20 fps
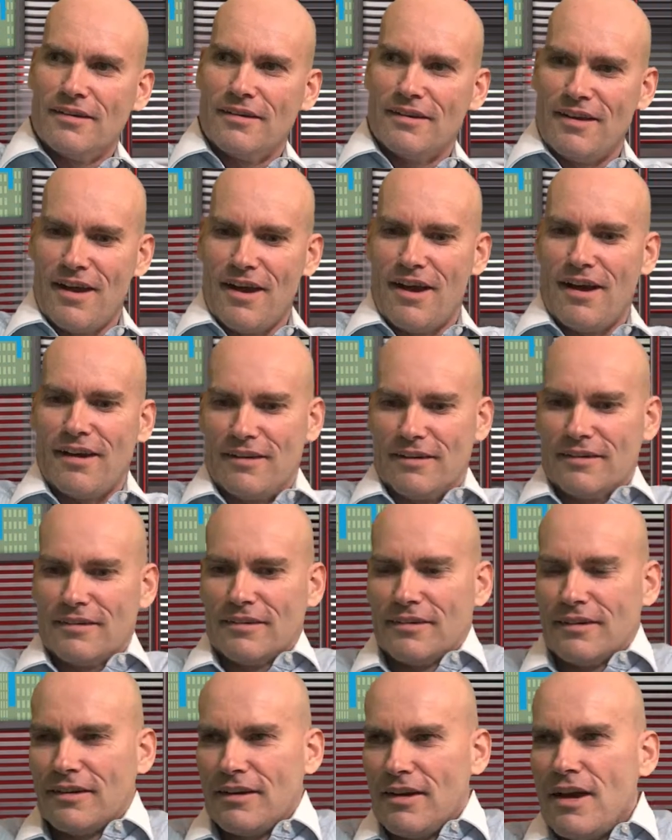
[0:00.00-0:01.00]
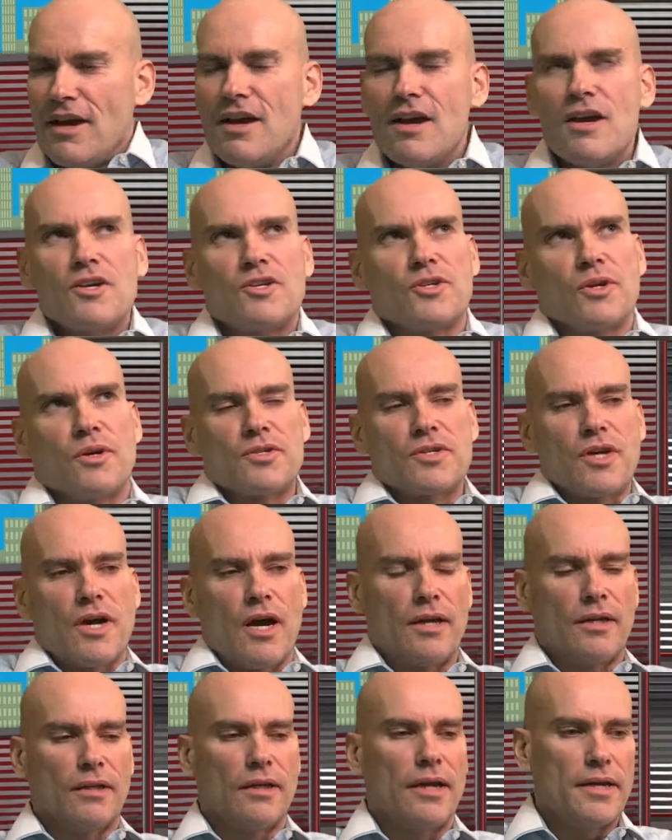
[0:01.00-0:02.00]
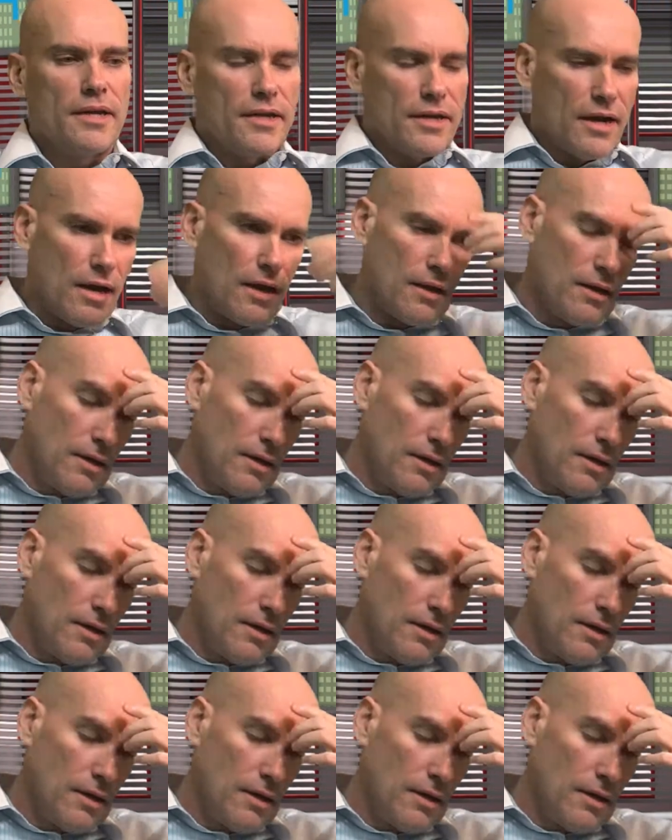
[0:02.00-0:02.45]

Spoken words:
Yeah. So it's kind of like